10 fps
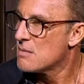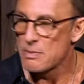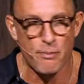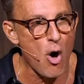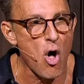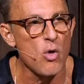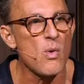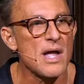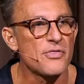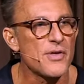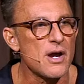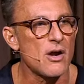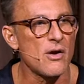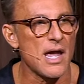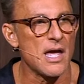But Paul went
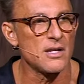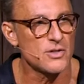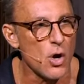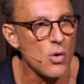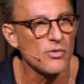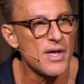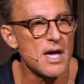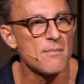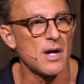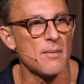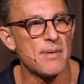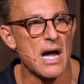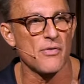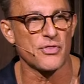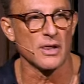there and told them
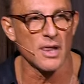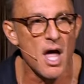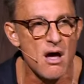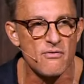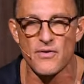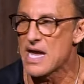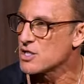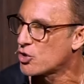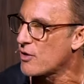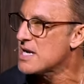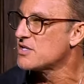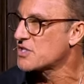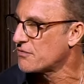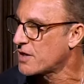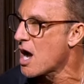about the love and grace
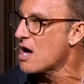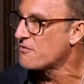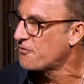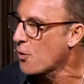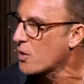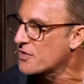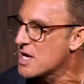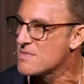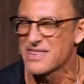of God for them,